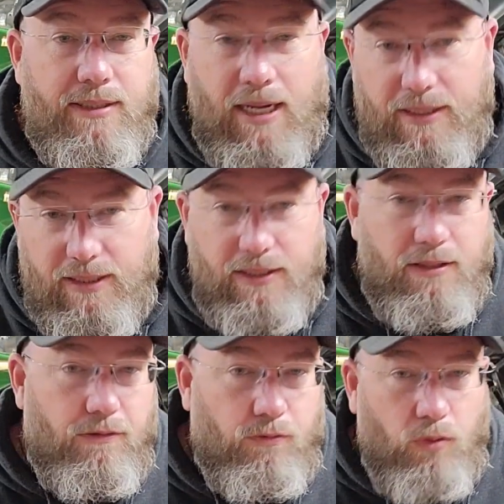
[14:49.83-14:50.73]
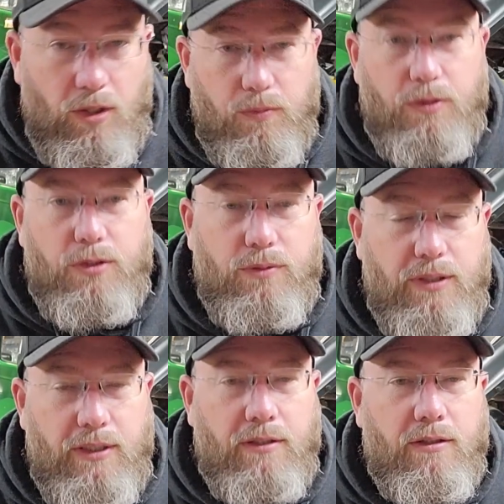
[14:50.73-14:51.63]
an idea of what we're doing
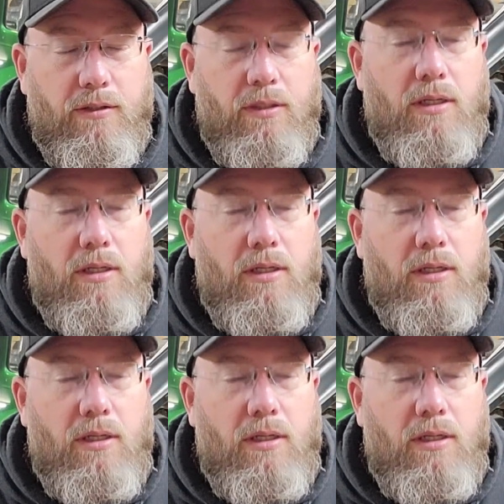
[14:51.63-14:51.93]
here.